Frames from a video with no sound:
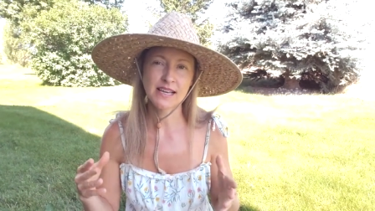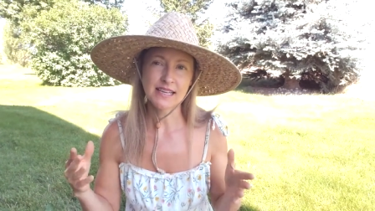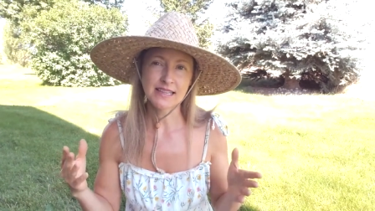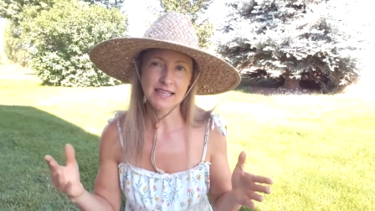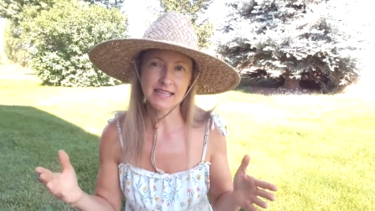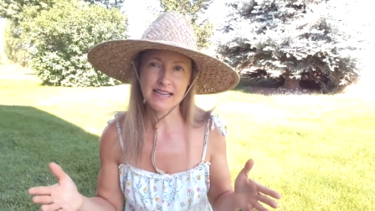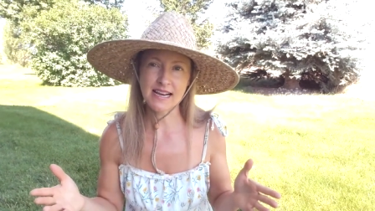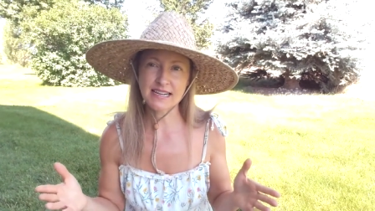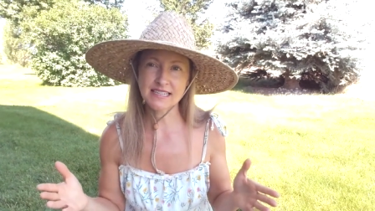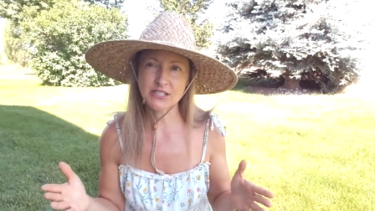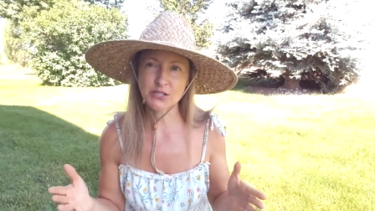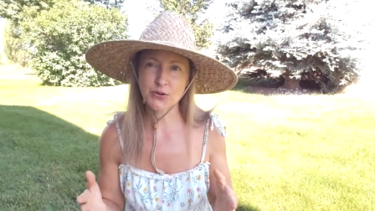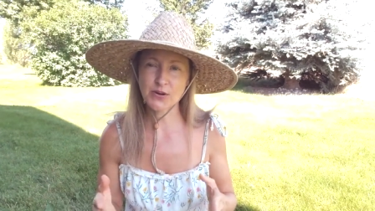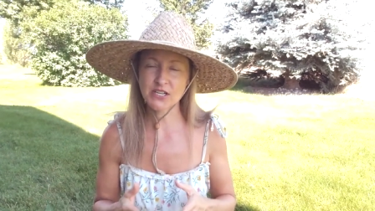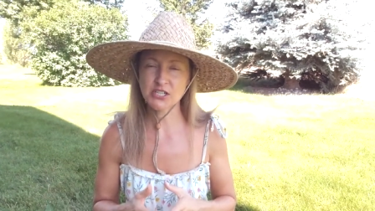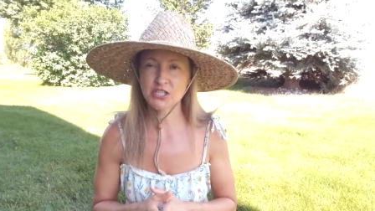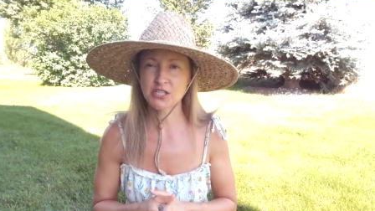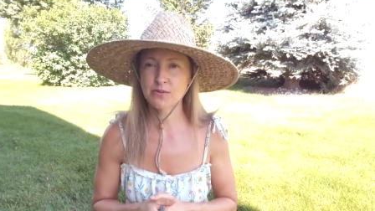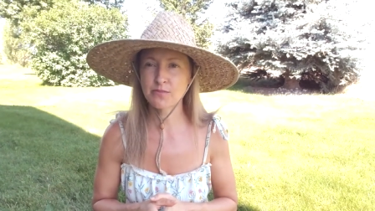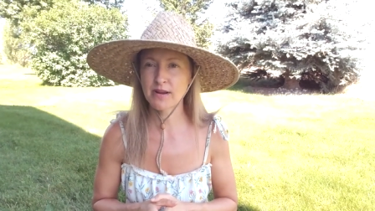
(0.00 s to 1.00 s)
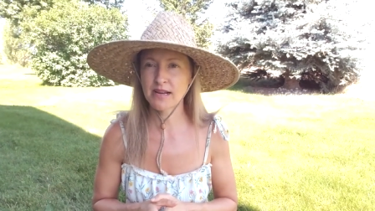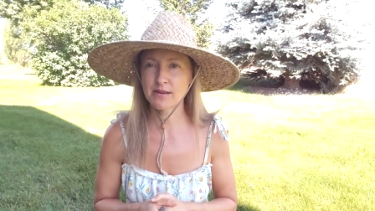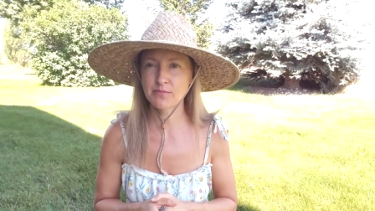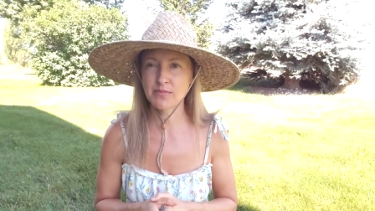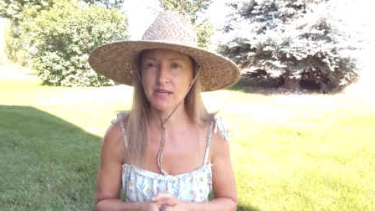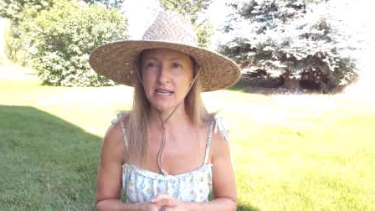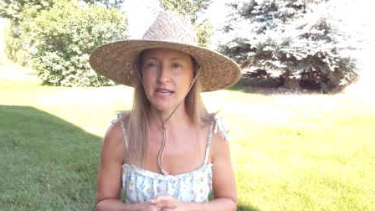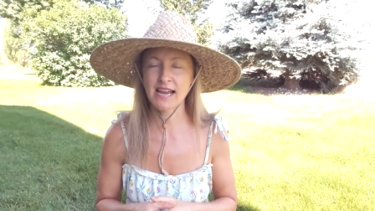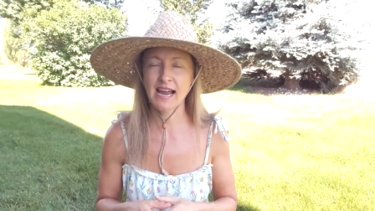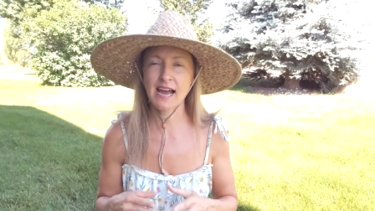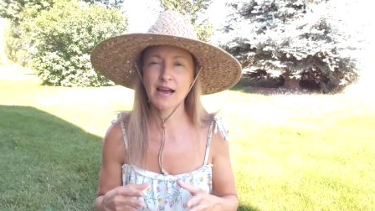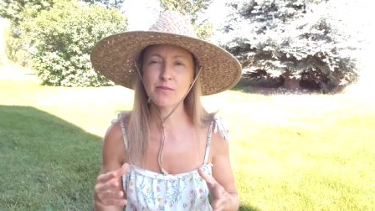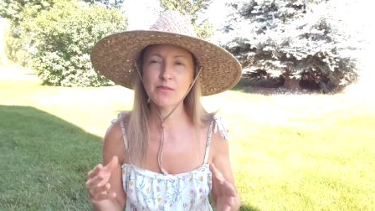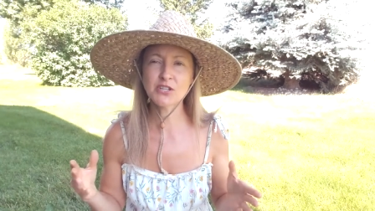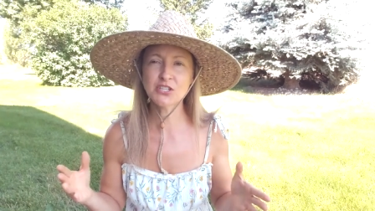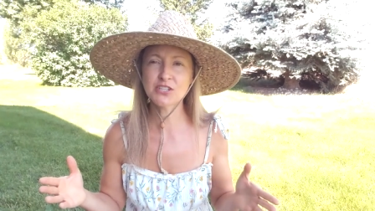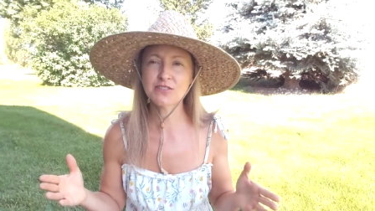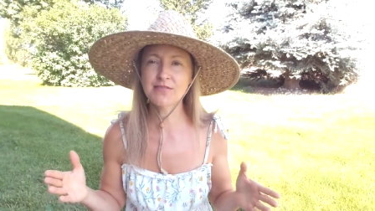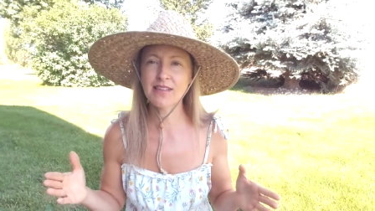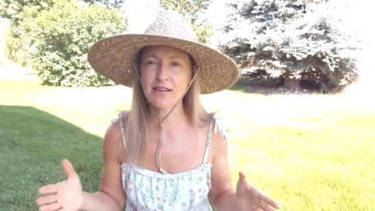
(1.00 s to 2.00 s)
The next question may be how
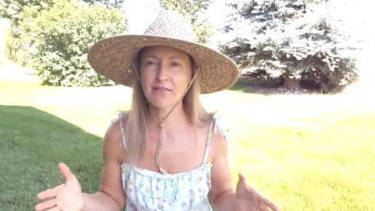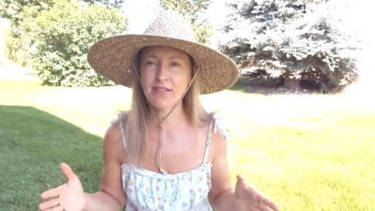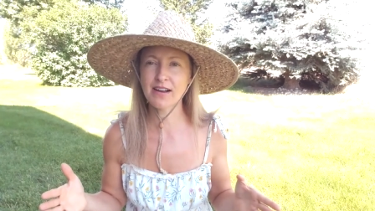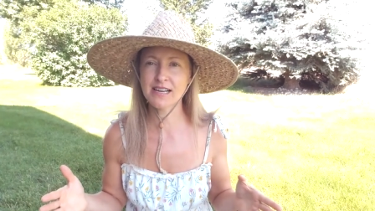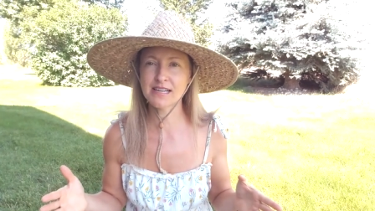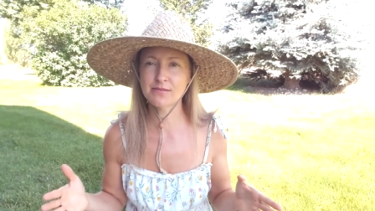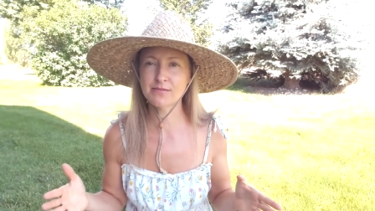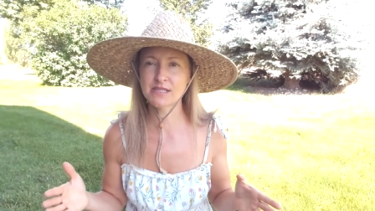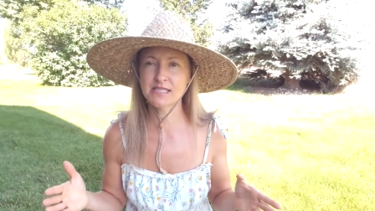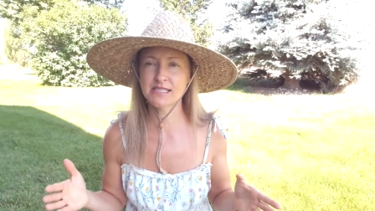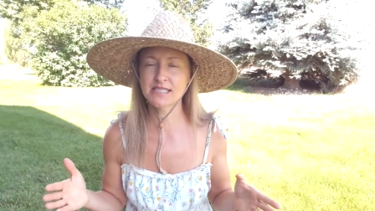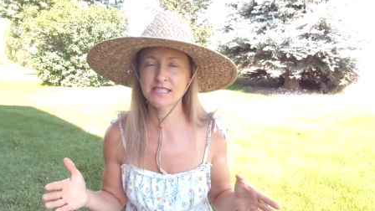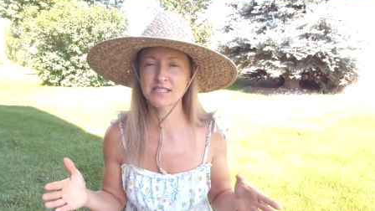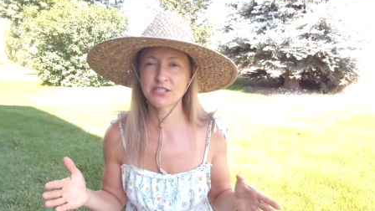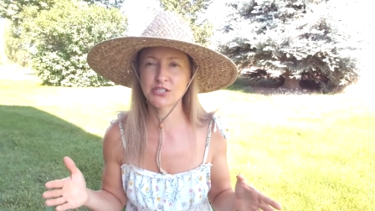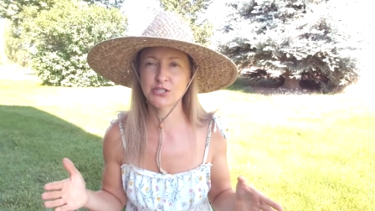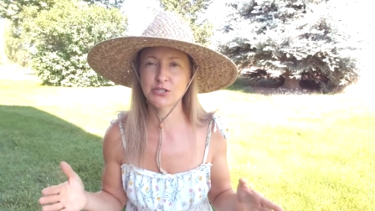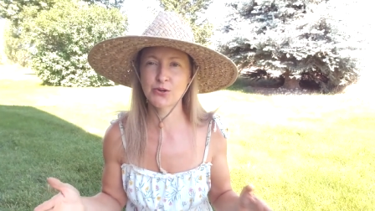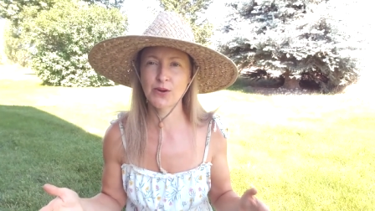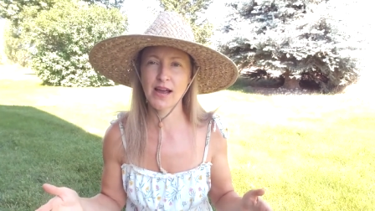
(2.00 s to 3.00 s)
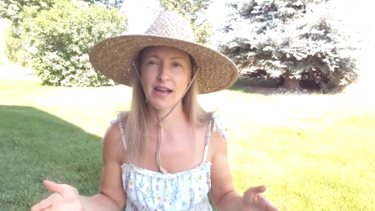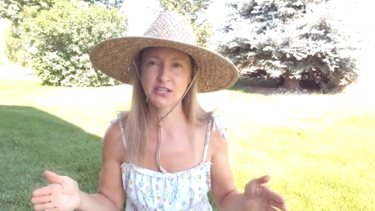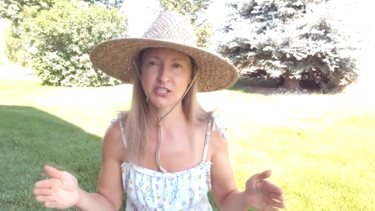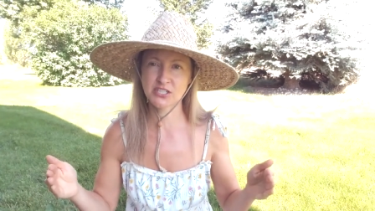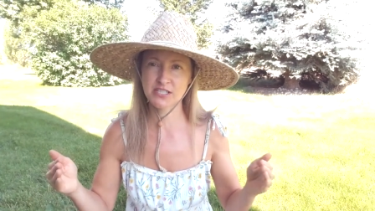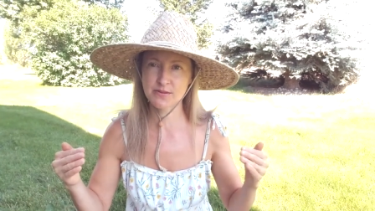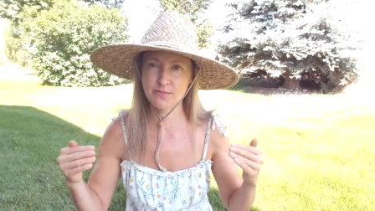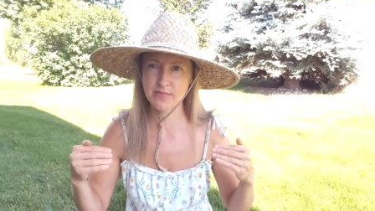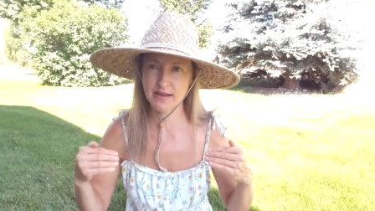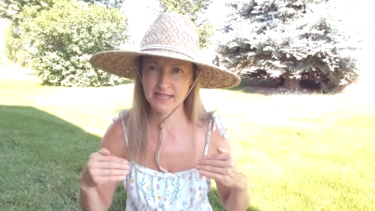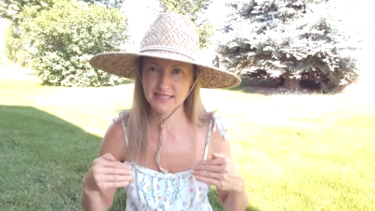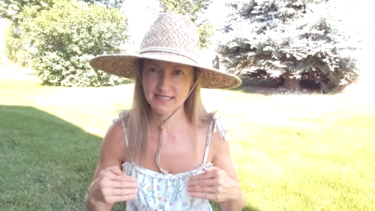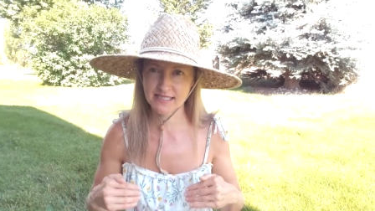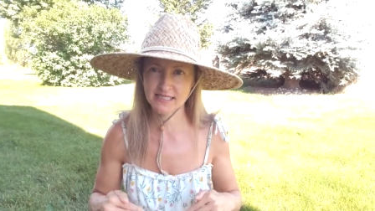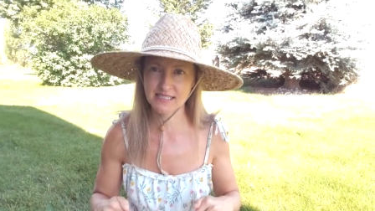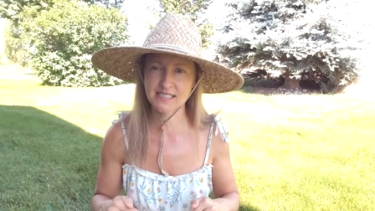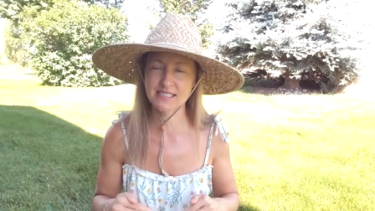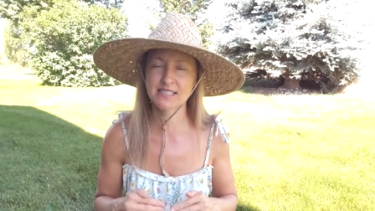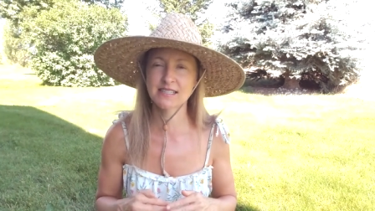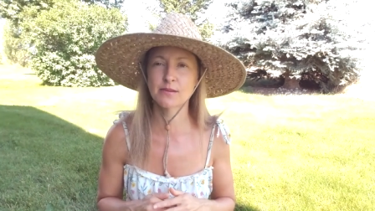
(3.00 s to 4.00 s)
much of that vitamin D2 actually makes it
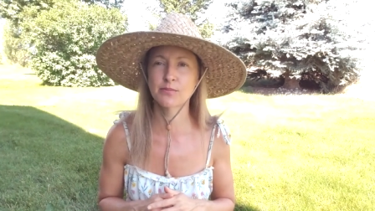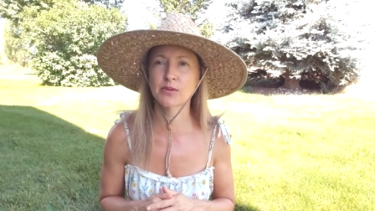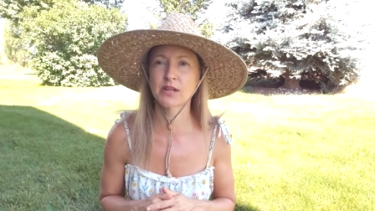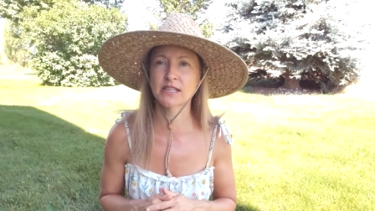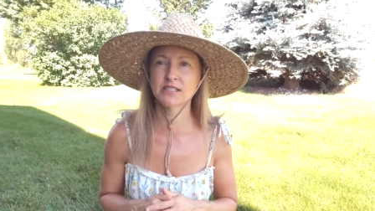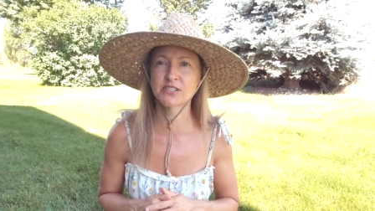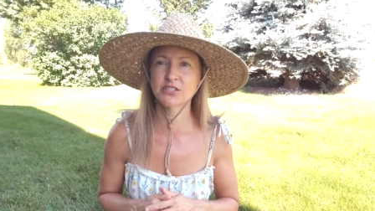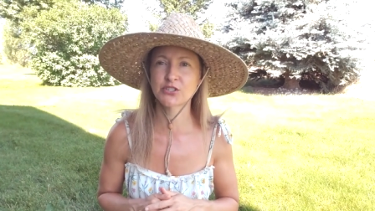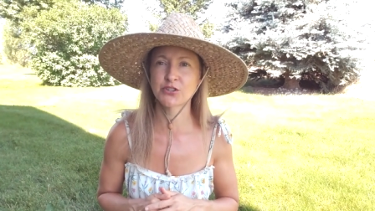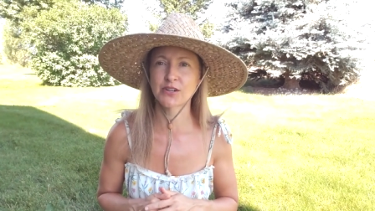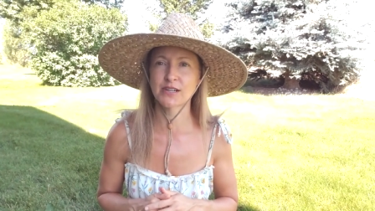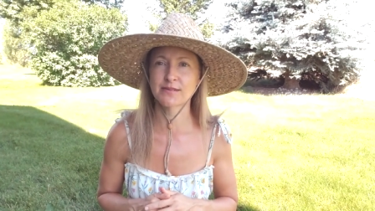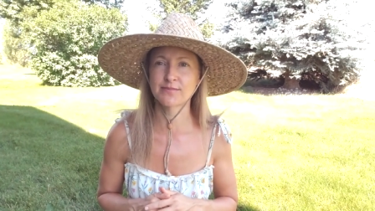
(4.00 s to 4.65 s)
into the bloodstream?